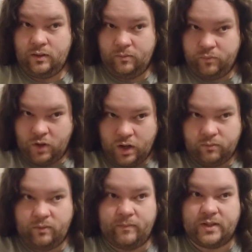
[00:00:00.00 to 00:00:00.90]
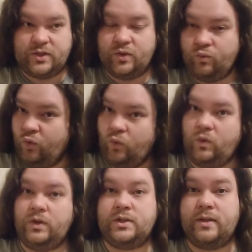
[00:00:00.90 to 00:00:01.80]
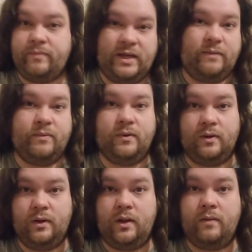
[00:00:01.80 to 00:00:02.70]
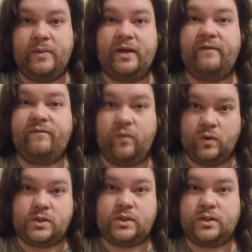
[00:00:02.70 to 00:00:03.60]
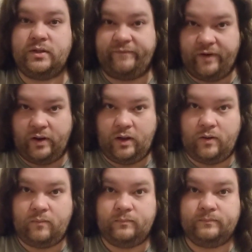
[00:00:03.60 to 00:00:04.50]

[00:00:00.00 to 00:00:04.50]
The problem is the rules that people are being forced to follow.